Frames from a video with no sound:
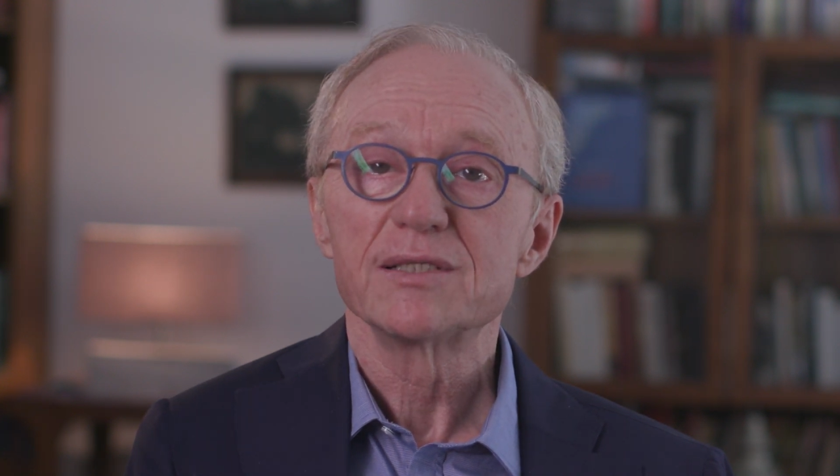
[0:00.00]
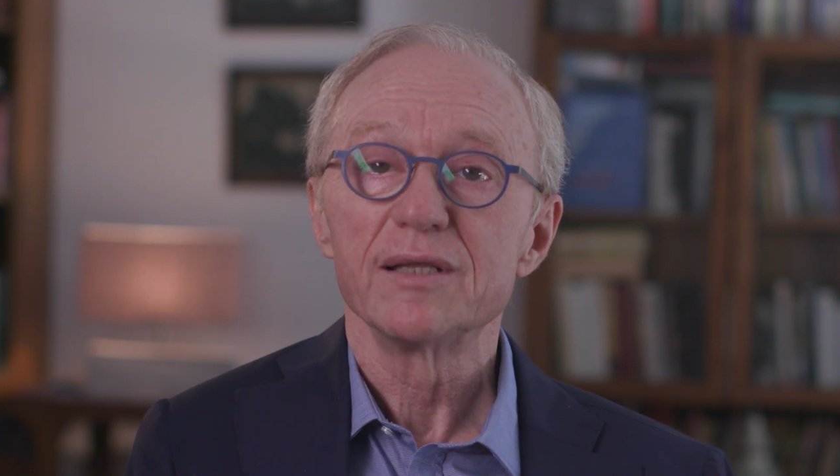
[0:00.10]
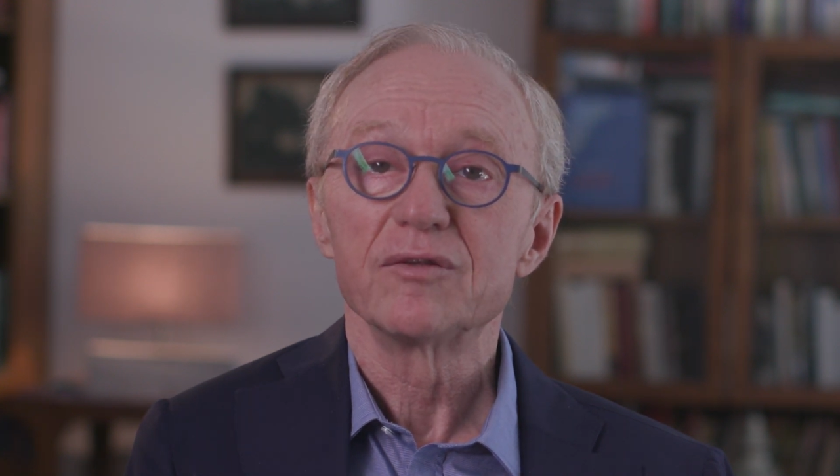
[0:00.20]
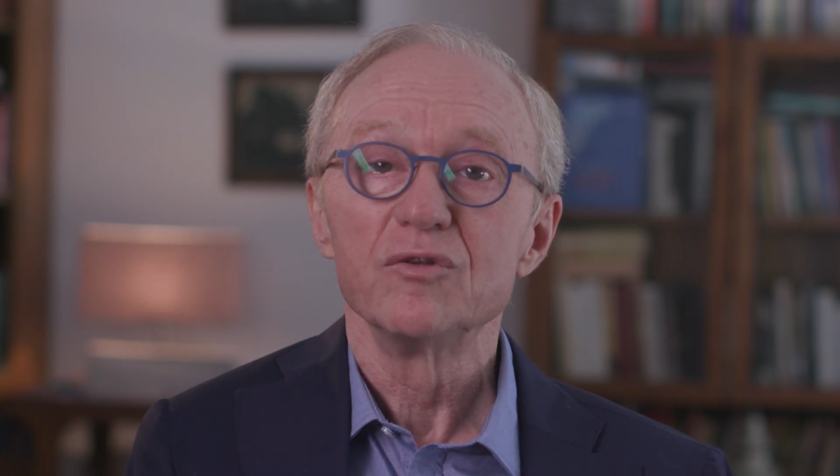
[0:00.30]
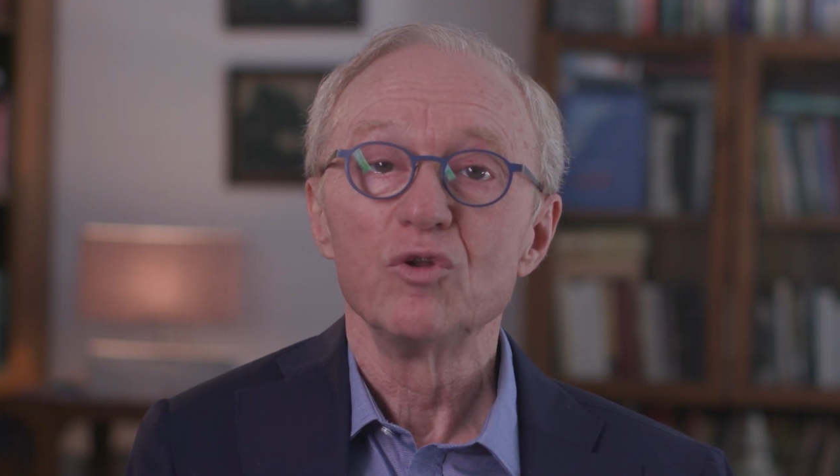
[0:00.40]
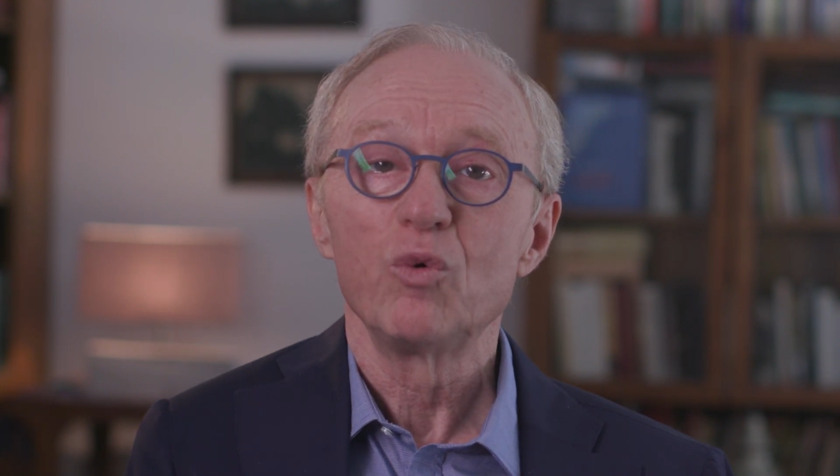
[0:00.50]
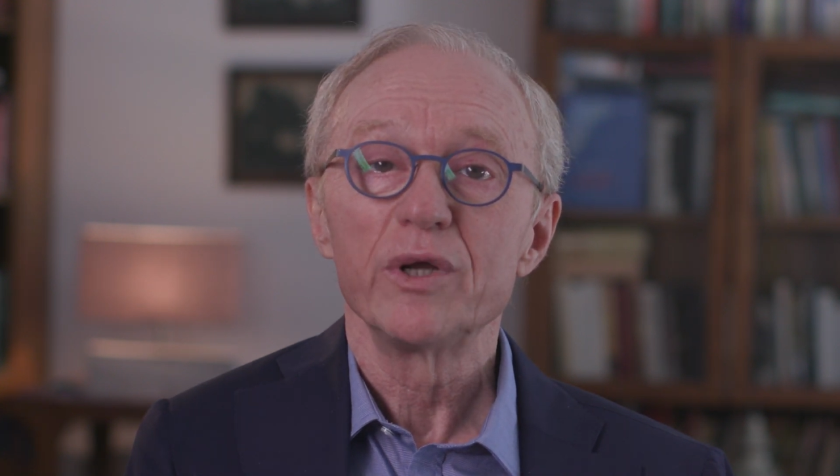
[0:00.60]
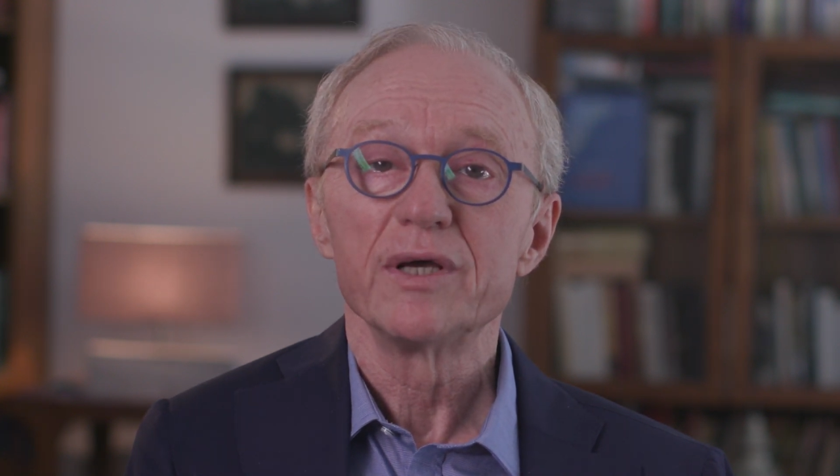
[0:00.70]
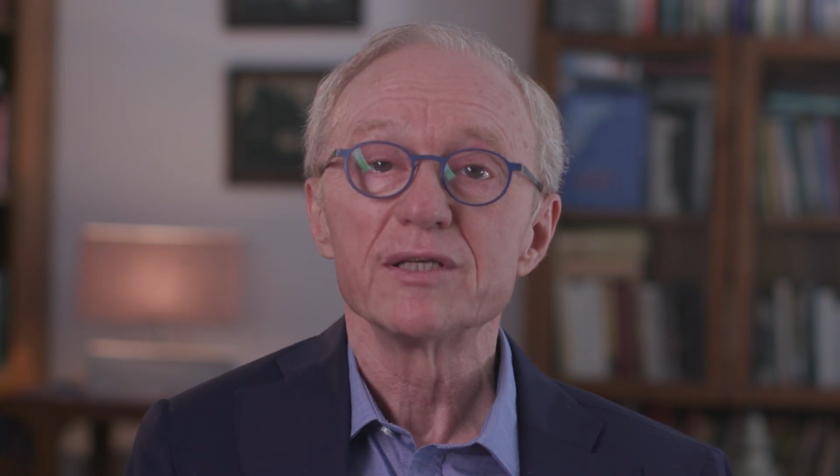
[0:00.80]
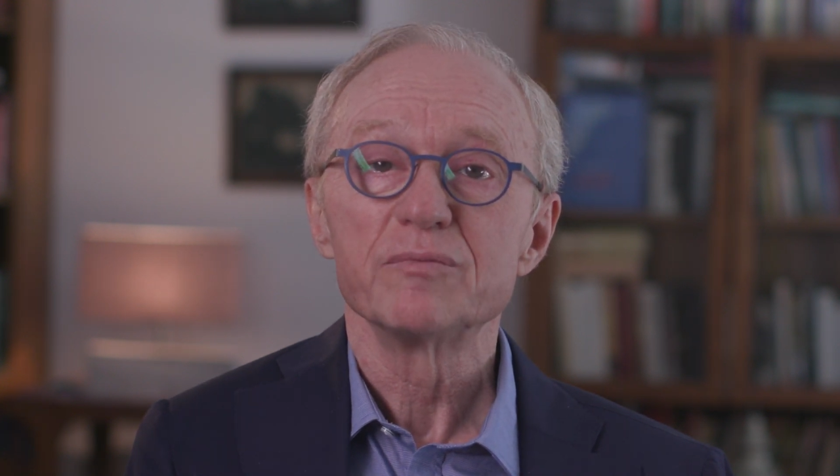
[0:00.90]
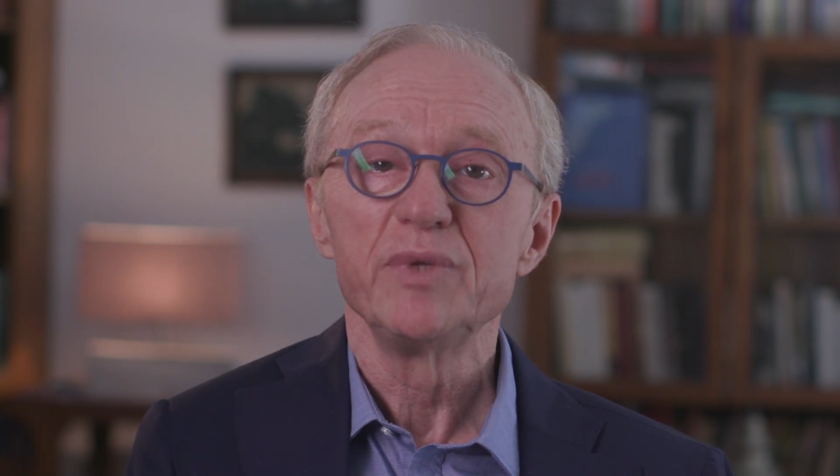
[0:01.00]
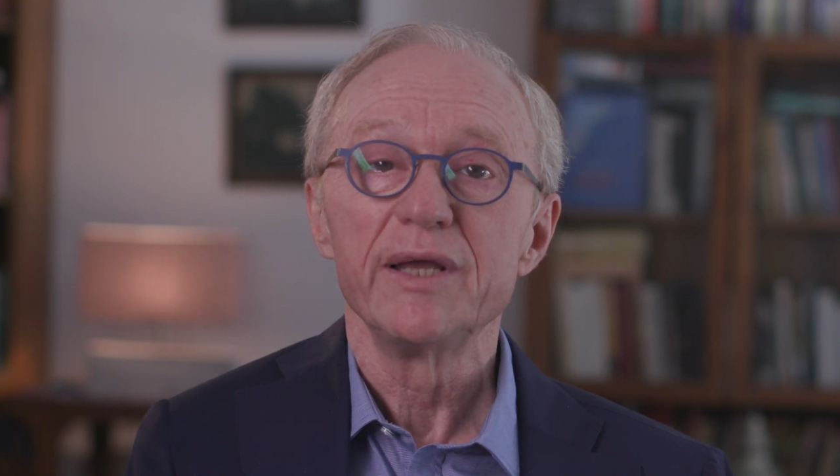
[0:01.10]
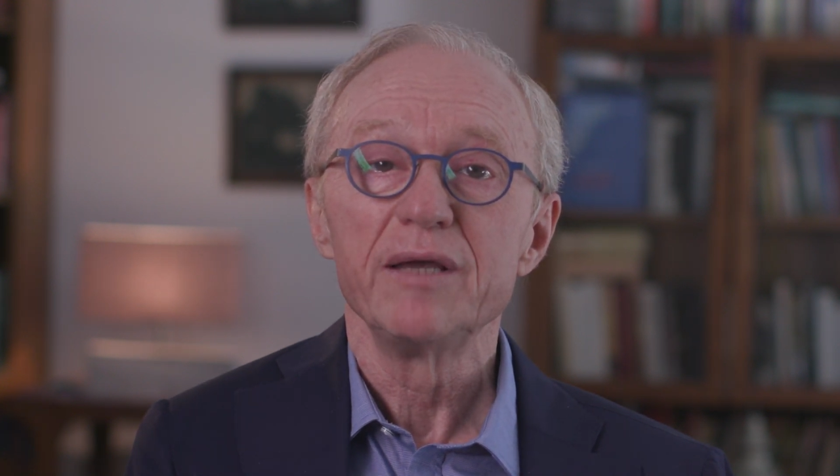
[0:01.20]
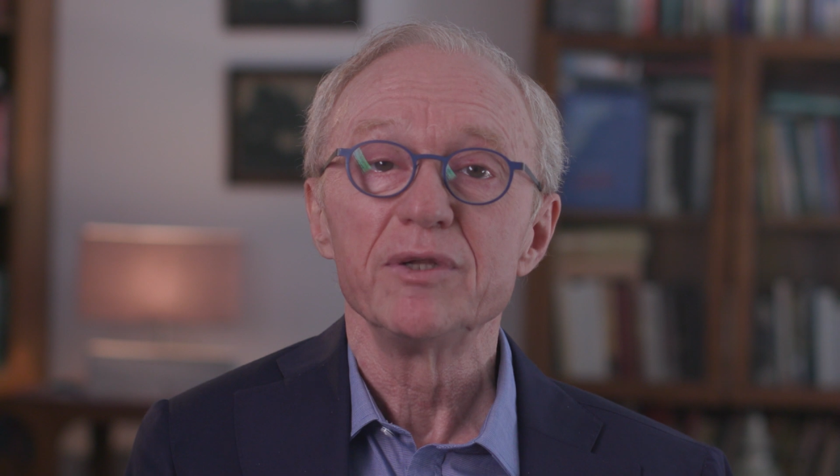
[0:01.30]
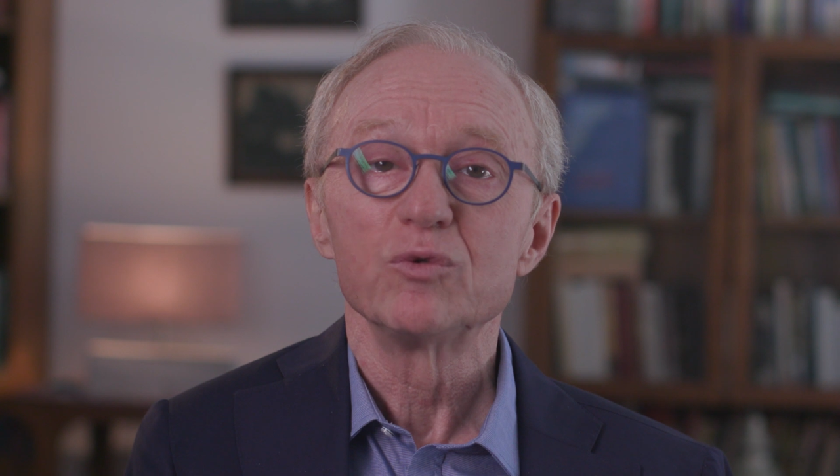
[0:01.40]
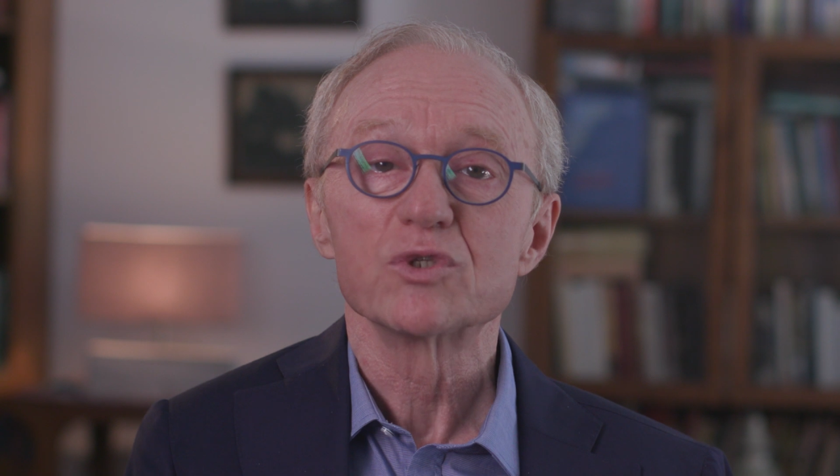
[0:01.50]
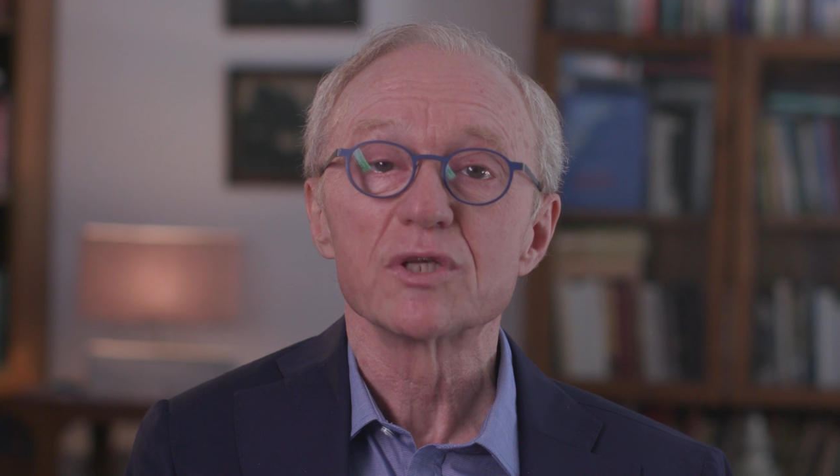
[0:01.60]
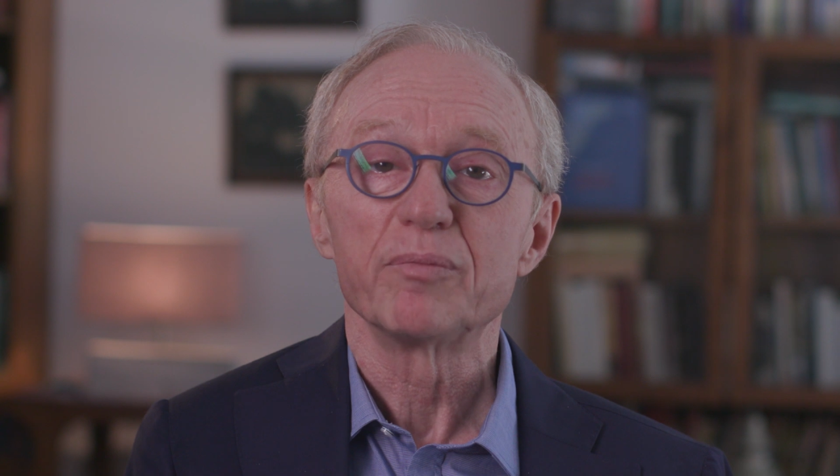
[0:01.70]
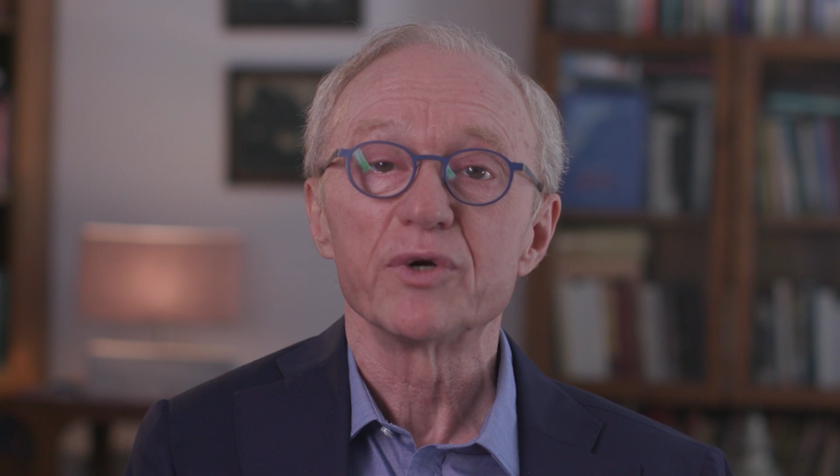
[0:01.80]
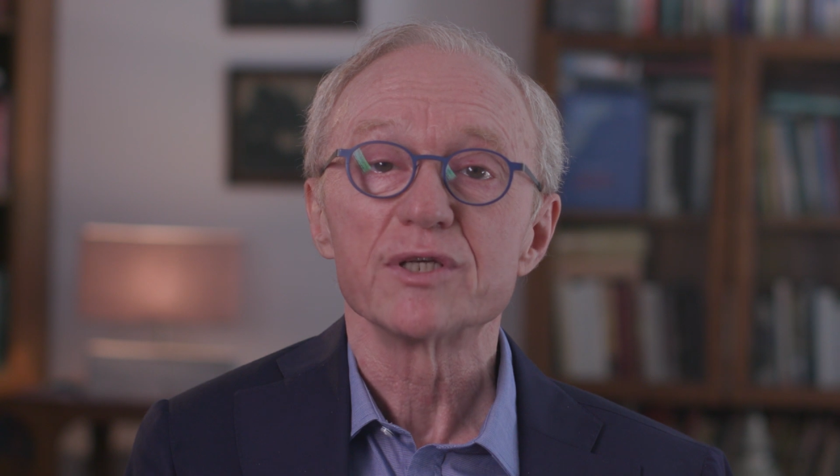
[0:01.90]
that no one has been able to
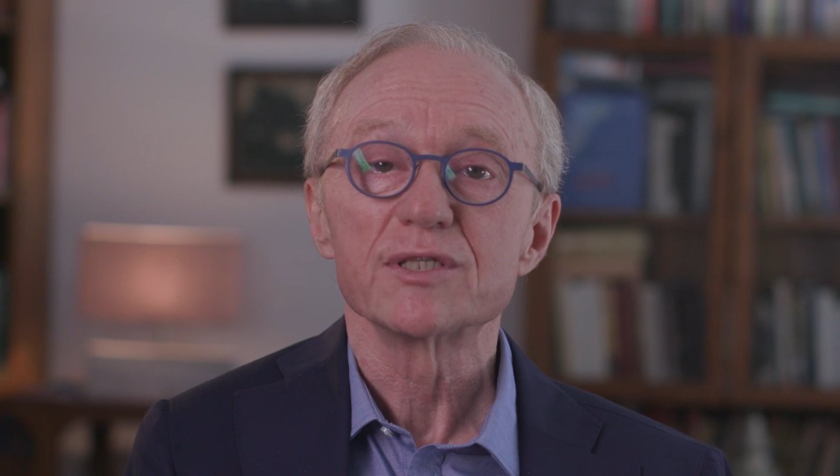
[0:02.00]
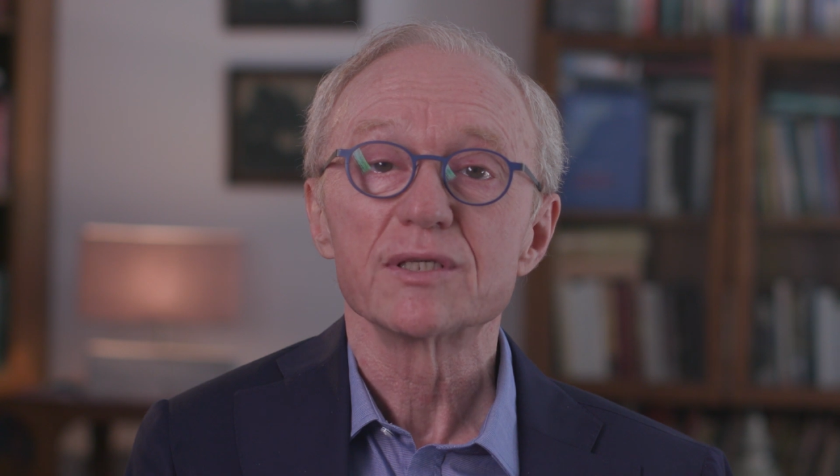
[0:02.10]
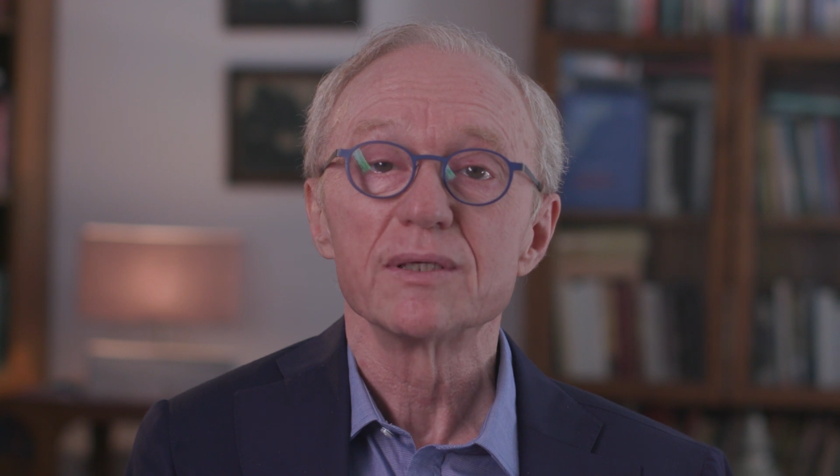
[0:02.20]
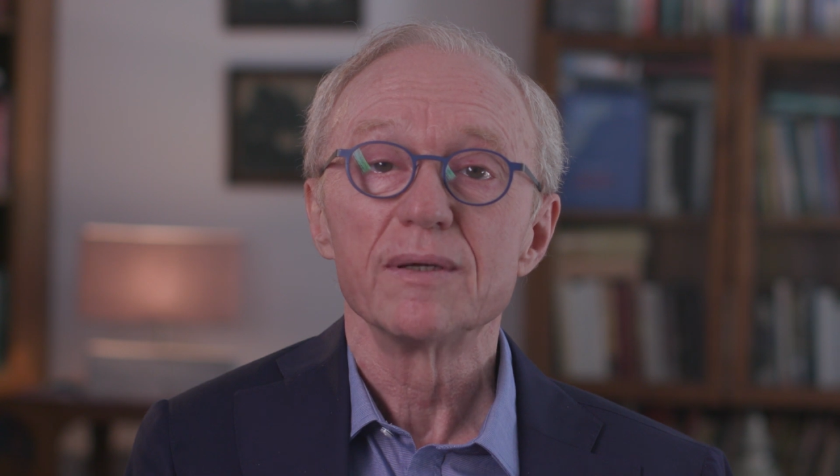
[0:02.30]
suppress.